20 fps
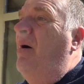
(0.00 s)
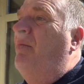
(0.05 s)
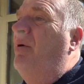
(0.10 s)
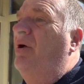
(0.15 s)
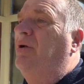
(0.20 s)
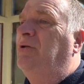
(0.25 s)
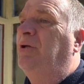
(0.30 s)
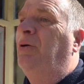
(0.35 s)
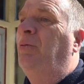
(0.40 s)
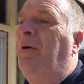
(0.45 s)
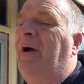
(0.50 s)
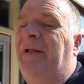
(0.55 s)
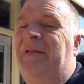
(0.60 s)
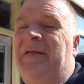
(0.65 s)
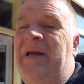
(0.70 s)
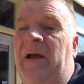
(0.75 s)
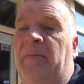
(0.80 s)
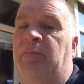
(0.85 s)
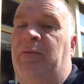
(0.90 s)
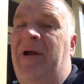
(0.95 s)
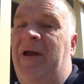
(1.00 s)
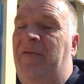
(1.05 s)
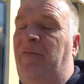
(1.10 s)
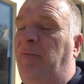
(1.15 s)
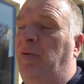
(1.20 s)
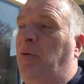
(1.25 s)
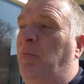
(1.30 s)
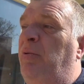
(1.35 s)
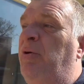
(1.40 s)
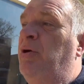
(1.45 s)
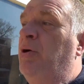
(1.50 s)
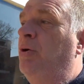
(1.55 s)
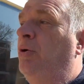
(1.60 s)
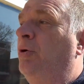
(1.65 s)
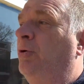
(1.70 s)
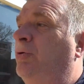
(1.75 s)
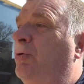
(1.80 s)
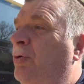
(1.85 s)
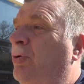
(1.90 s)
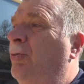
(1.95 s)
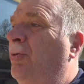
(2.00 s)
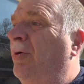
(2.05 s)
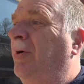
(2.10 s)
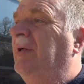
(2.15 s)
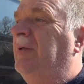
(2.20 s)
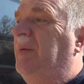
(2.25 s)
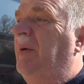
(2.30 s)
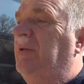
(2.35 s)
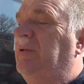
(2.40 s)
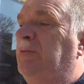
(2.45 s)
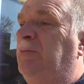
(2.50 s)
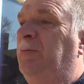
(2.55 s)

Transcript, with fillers: But it's a good way to take a break from the computer too. It's been